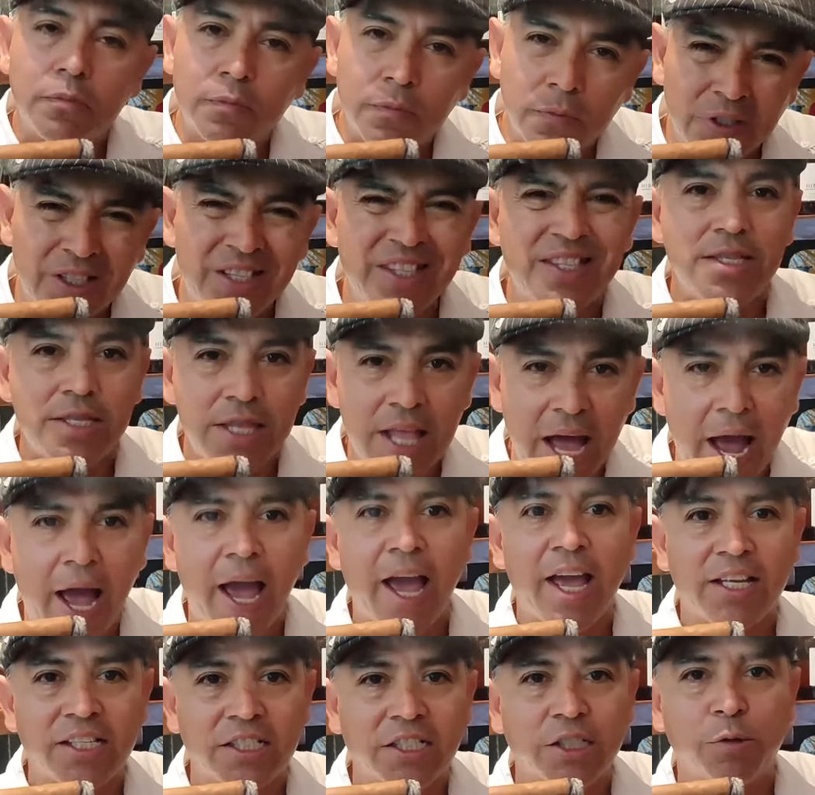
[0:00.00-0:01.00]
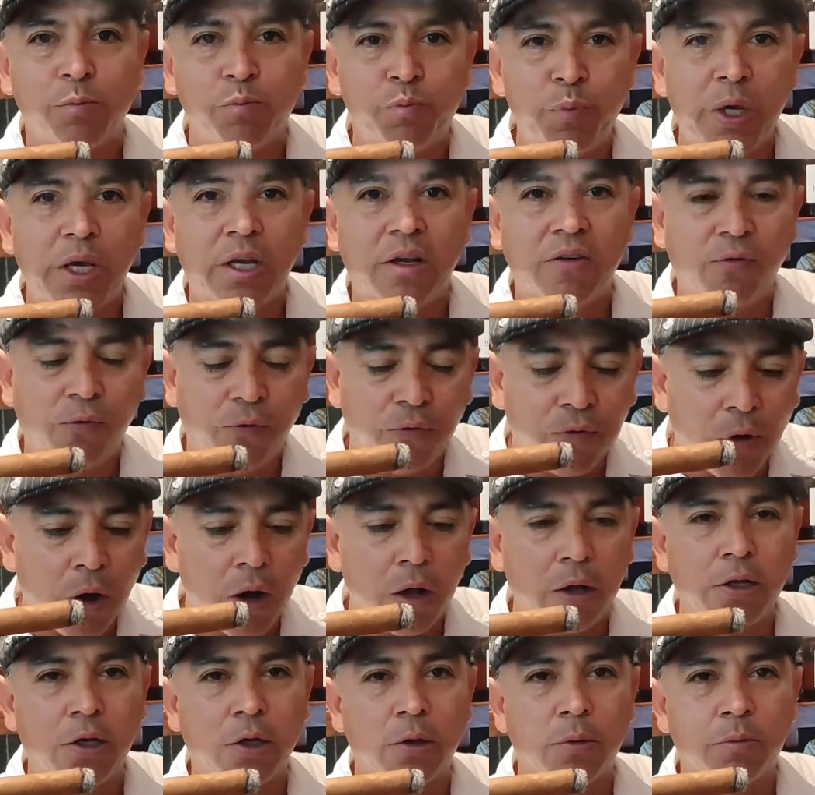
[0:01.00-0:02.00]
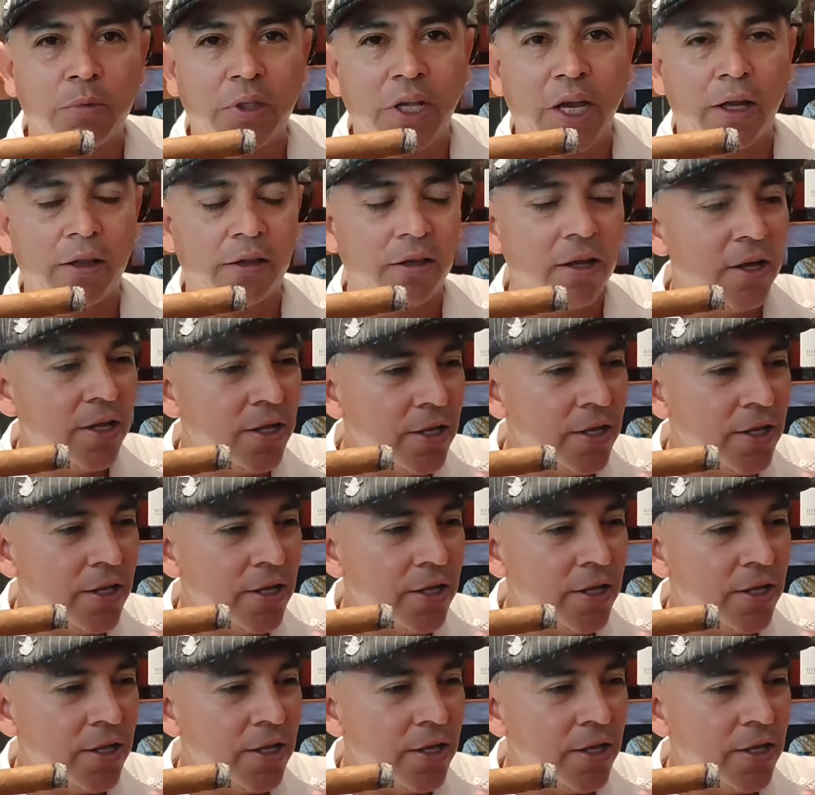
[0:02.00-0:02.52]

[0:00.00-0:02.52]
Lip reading: nice big volume that